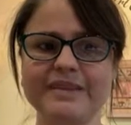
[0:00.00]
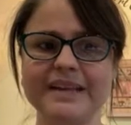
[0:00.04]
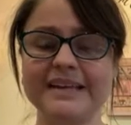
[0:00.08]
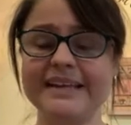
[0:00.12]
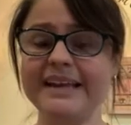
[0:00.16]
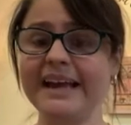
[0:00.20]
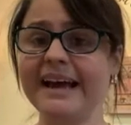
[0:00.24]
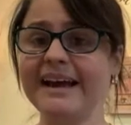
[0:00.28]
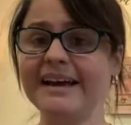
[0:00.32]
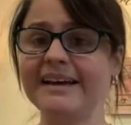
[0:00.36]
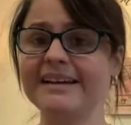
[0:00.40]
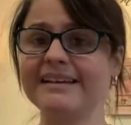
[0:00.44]

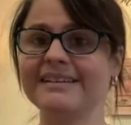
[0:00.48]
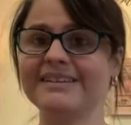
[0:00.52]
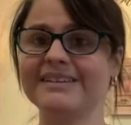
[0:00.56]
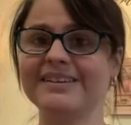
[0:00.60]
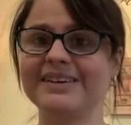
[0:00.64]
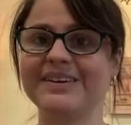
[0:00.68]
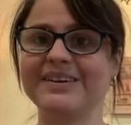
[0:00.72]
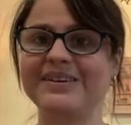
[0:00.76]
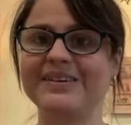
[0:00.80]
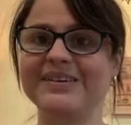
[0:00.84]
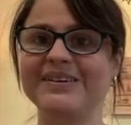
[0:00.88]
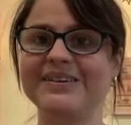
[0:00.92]
Yeah,
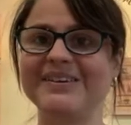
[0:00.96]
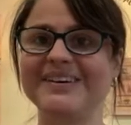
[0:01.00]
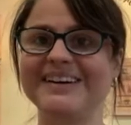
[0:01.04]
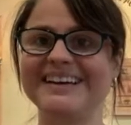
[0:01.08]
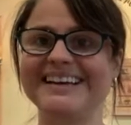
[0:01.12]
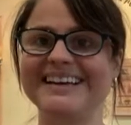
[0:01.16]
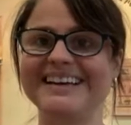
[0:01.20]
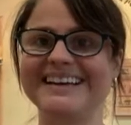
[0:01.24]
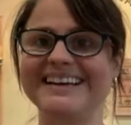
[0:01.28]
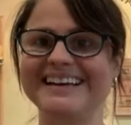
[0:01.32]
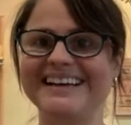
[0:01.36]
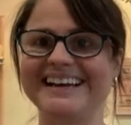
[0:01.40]
so
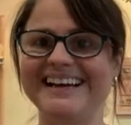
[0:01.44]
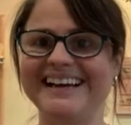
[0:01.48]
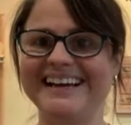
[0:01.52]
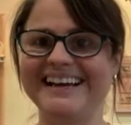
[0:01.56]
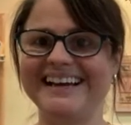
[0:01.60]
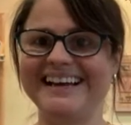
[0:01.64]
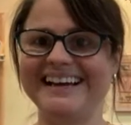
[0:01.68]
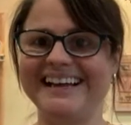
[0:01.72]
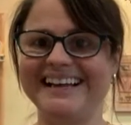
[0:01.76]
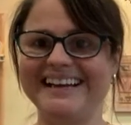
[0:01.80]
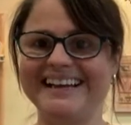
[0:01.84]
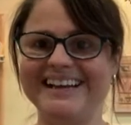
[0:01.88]

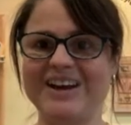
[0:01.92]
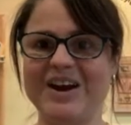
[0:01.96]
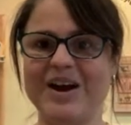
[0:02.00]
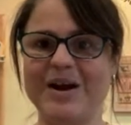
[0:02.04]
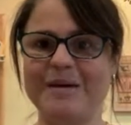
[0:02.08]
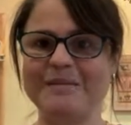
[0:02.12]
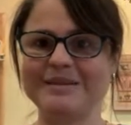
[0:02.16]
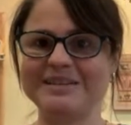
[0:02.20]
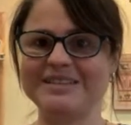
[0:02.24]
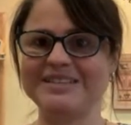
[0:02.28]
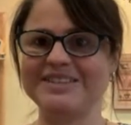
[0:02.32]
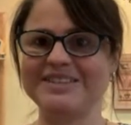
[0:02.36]
any
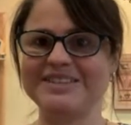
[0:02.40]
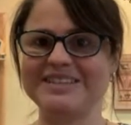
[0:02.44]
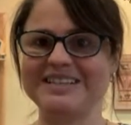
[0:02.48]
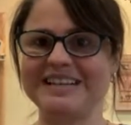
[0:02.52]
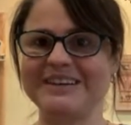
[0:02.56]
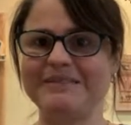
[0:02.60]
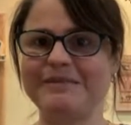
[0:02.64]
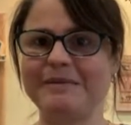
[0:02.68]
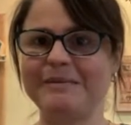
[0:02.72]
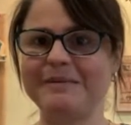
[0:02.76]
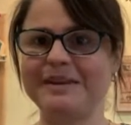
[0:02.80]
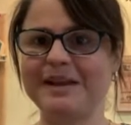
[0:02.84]
comments, just
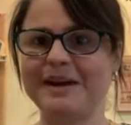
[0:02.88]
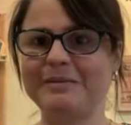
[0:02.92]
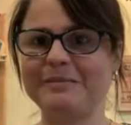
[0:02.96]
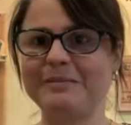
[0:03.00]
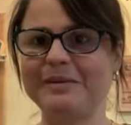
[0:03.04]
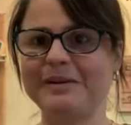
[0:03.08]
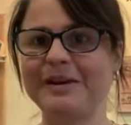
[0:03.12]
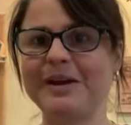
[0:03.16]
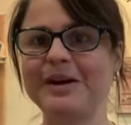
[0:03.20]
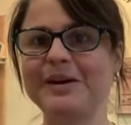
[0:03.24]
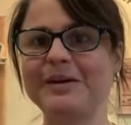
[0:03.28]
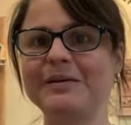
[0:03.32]
leave them down
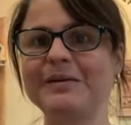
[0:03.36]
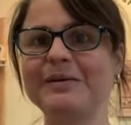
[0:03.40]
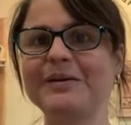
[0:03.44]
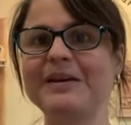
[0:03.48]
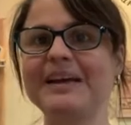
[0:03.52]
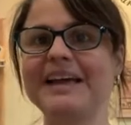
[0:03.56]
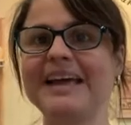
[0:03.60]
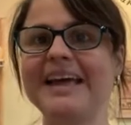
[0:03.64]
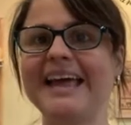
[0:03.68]
below.